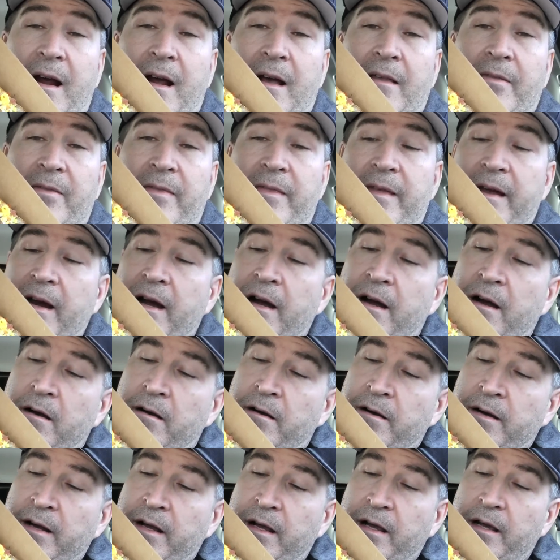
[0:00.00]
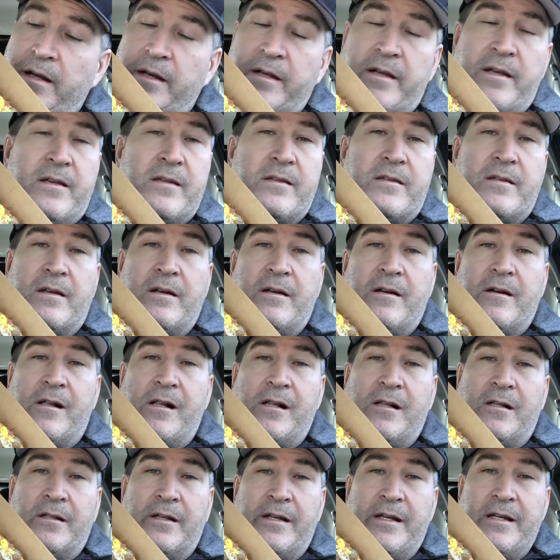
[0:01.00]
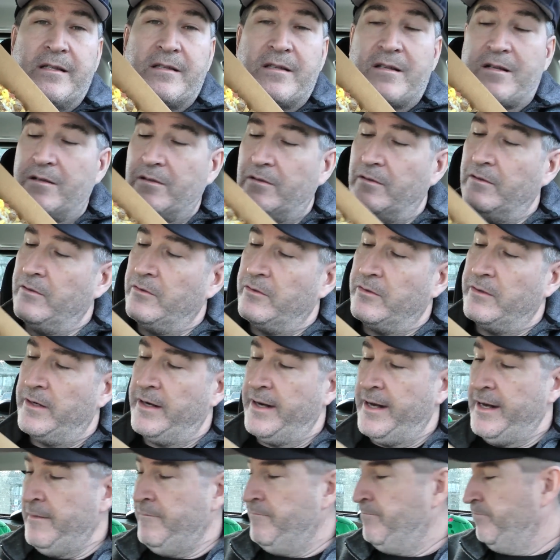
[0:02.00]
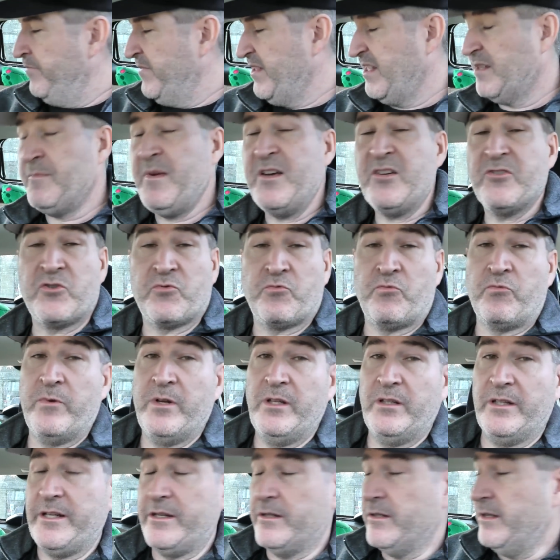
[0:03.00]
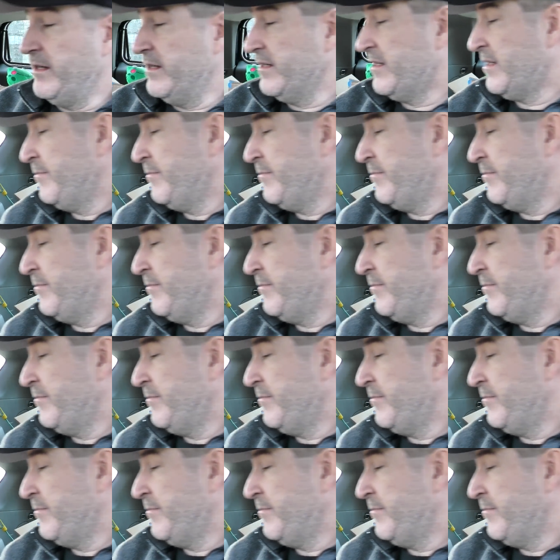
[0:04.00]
And there it is in all its glory. It smells really good.